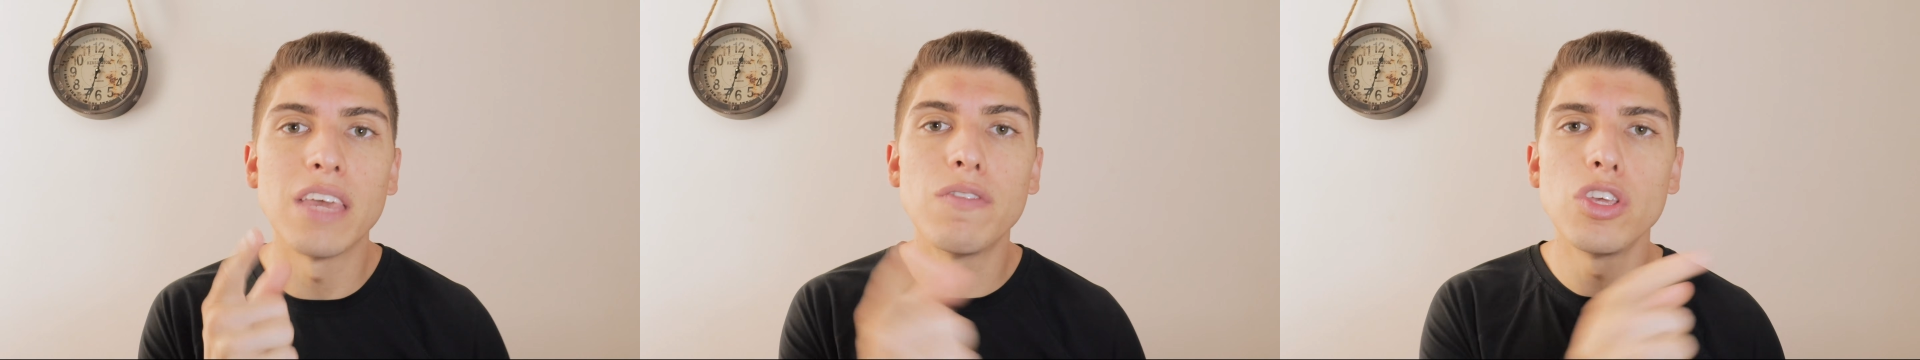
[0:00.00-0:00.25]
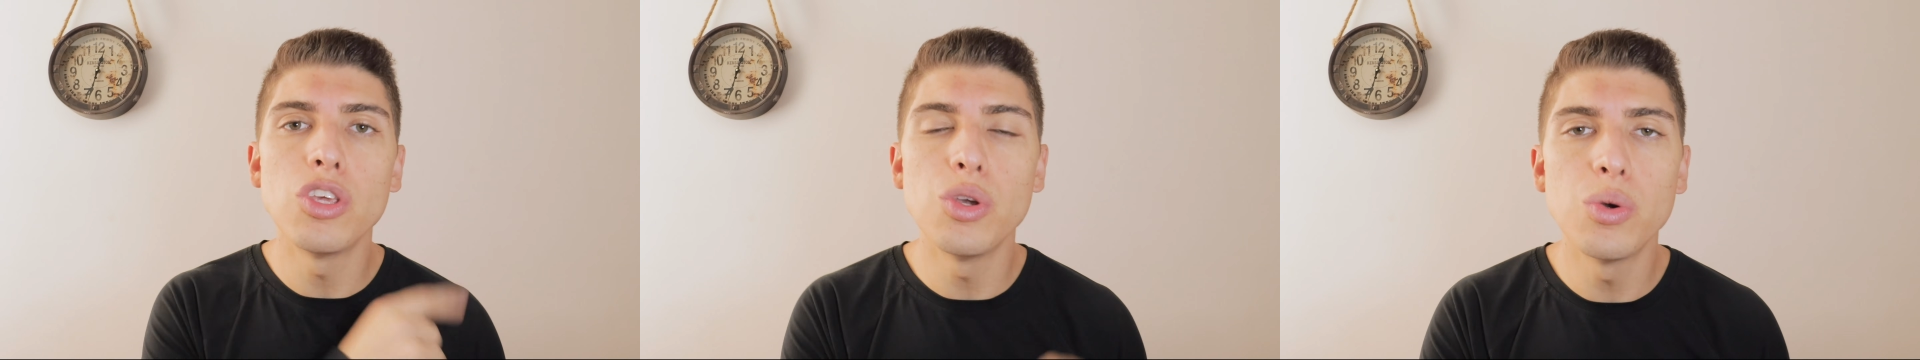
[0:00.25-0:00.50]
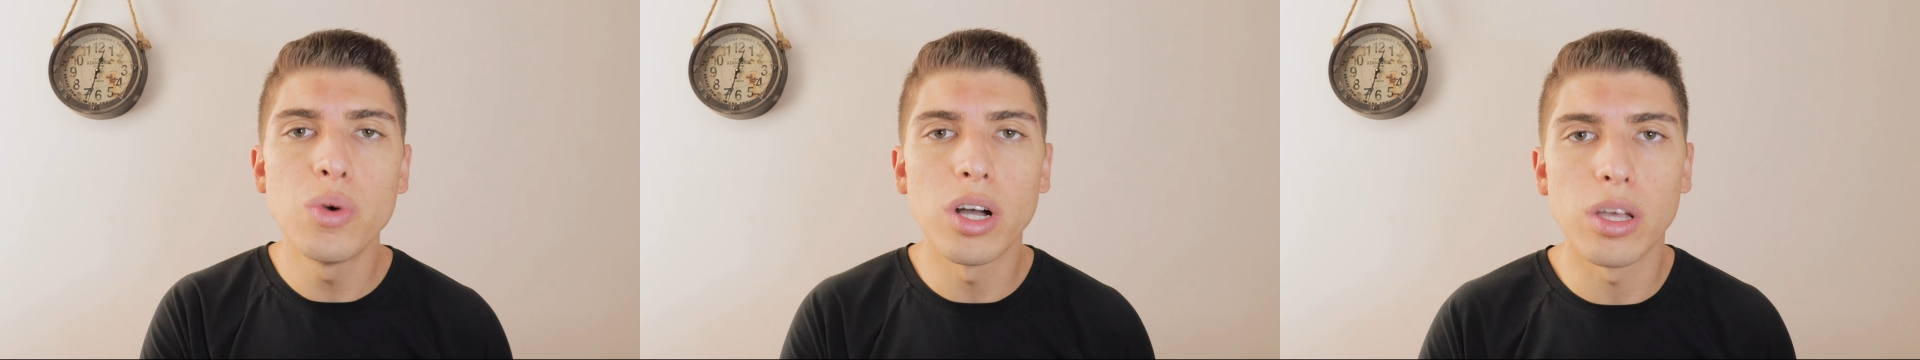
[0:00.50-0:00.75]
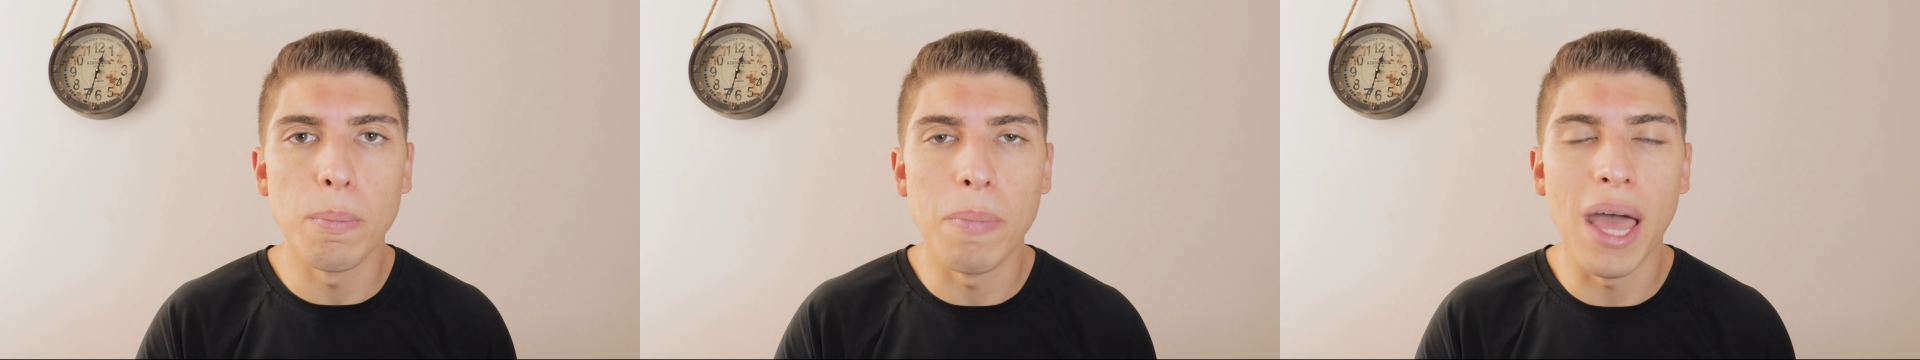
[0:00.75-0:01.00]
giving you
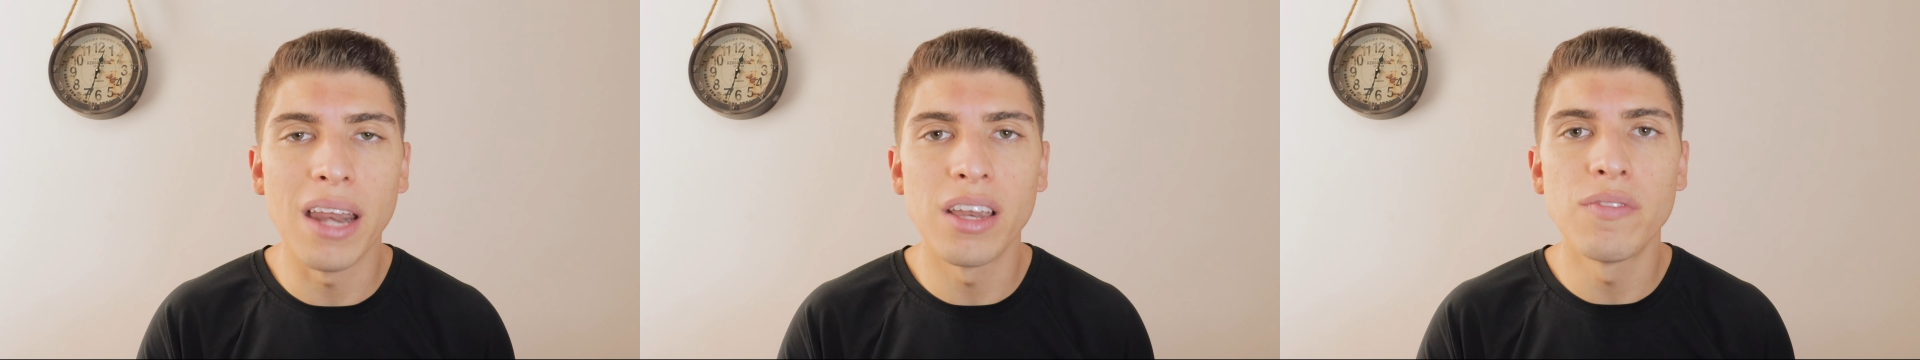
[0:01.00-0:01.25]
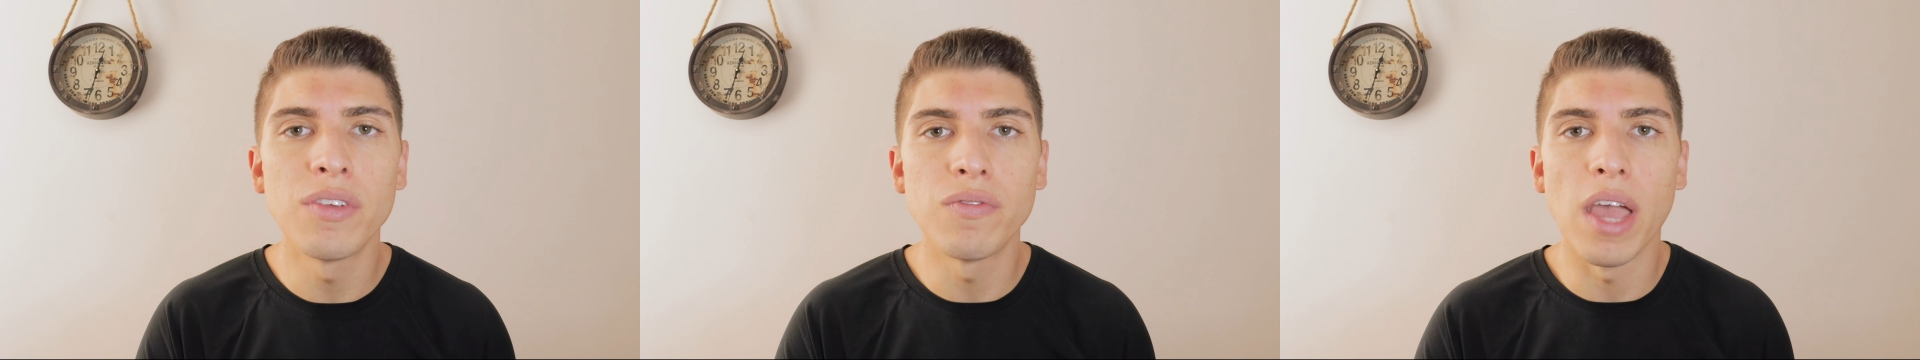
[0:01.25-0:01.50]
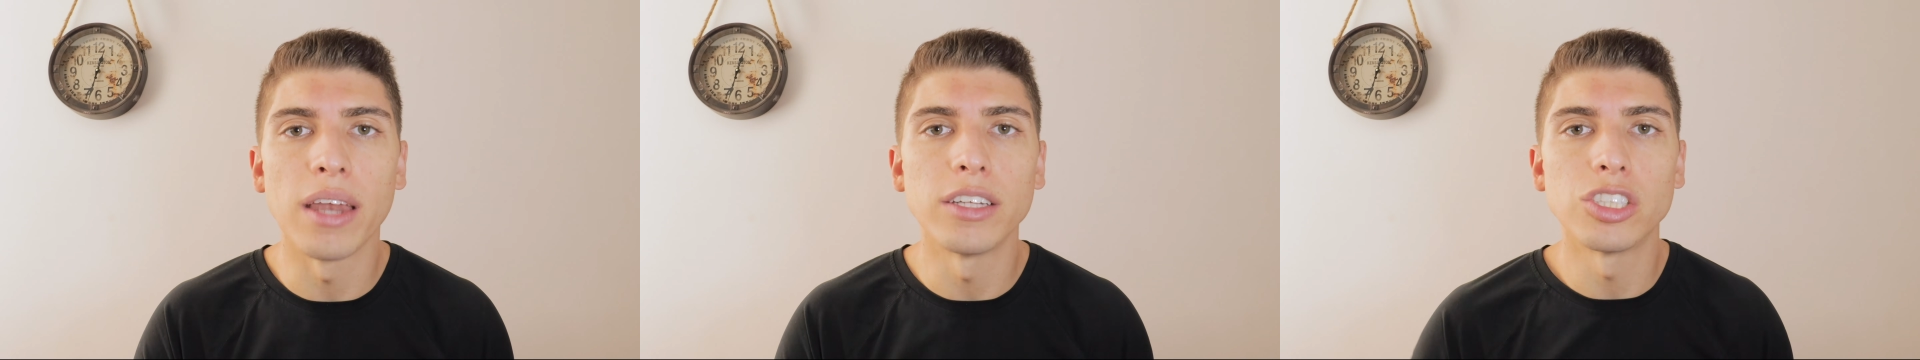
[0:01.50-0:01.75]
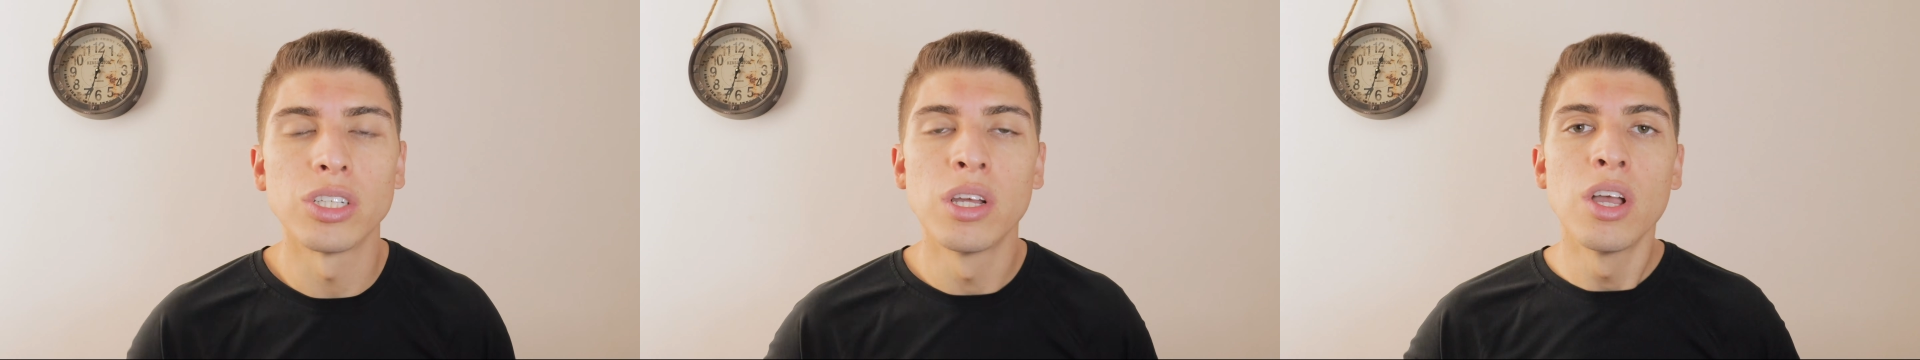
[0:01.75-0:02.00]
a competitive
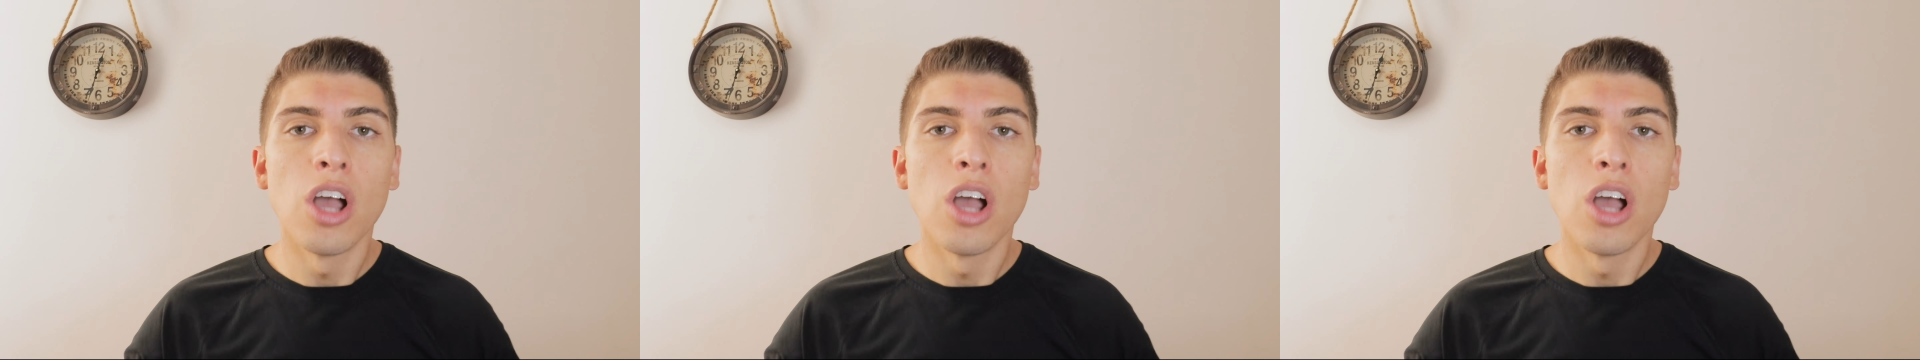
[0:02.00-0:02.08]
advantage.